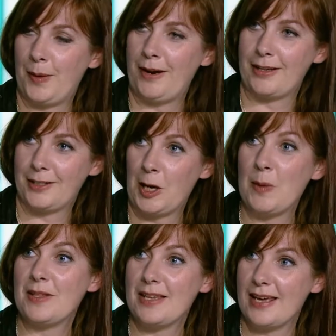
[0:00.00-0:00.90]
a
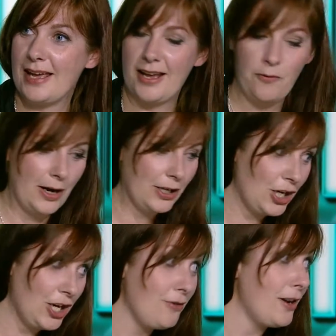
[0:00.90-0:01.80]
time of the year when
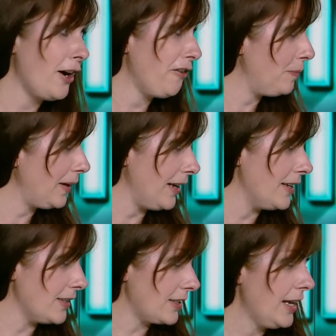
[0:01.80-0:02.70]
new life
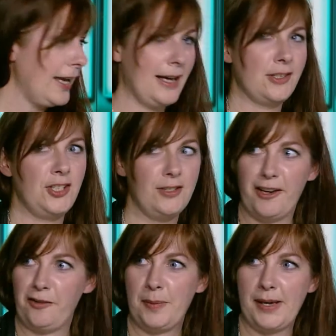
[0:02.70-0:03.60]
begins. How does new life